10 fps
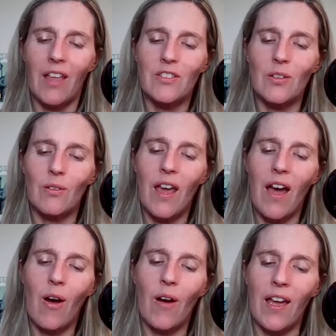And so
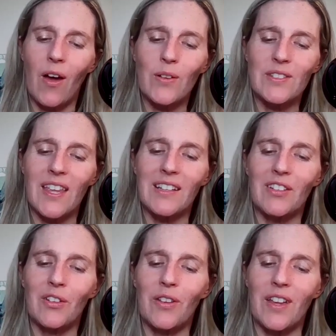now I always like to
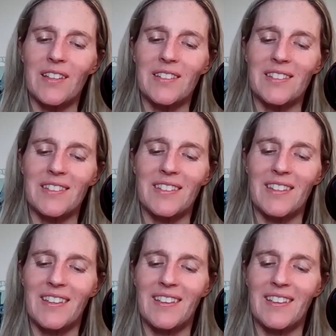do this,